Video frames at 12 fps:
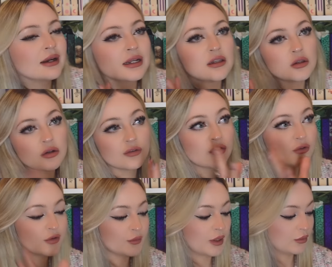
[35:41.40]
and I love
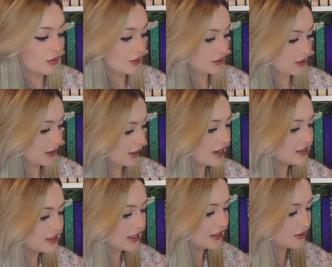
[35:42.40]
covering my walls in it I
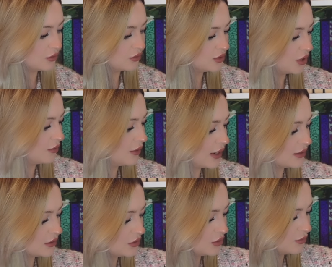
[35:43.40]
did also get
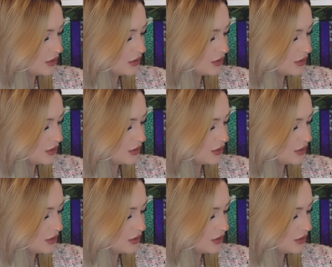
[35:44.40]
some